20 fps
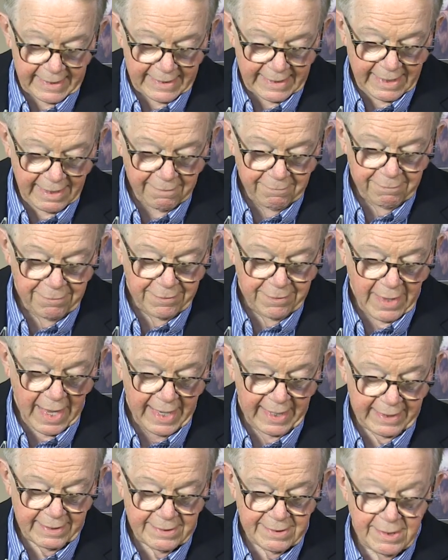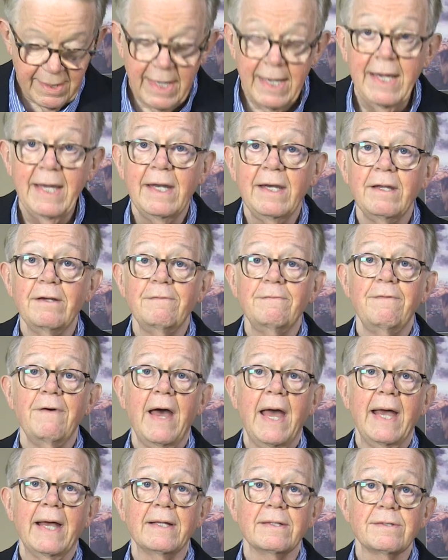Give thanks in
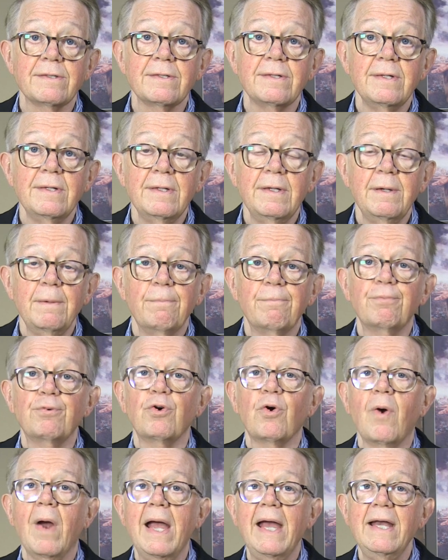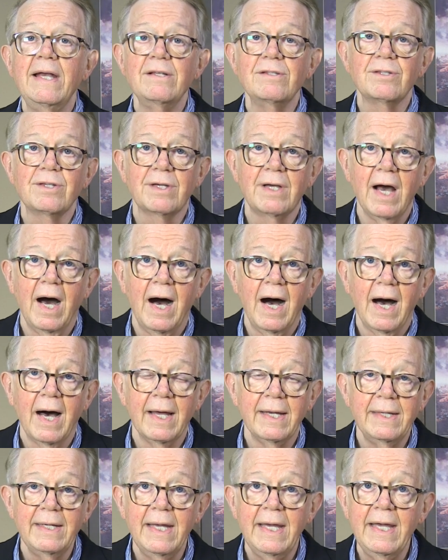advance. Praise
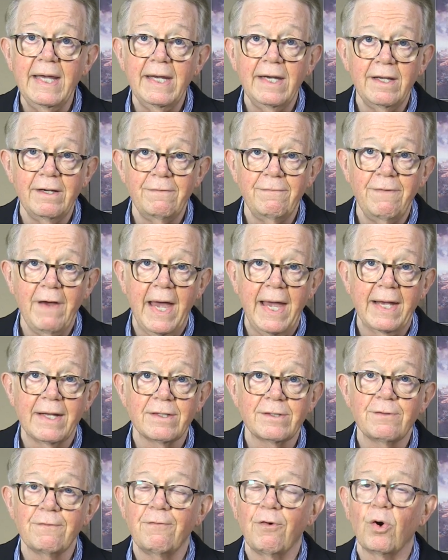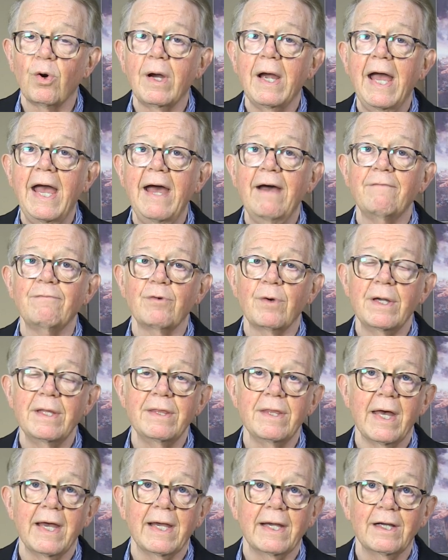God in advance for
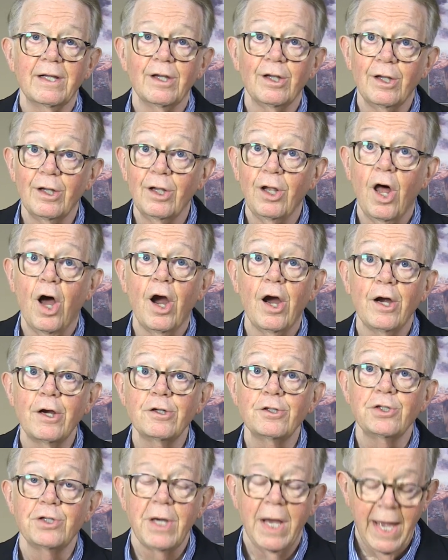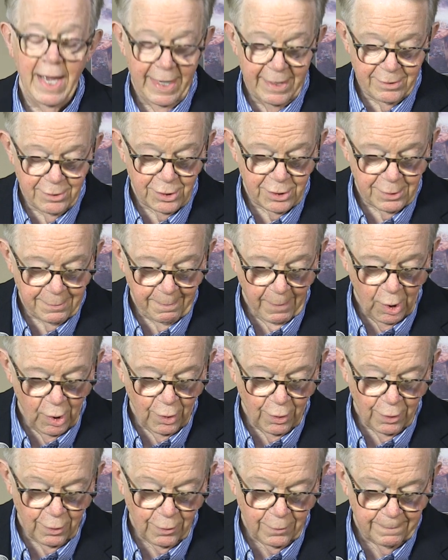everything, large and
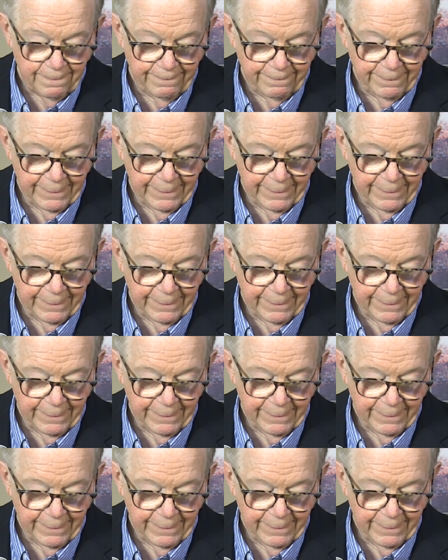small.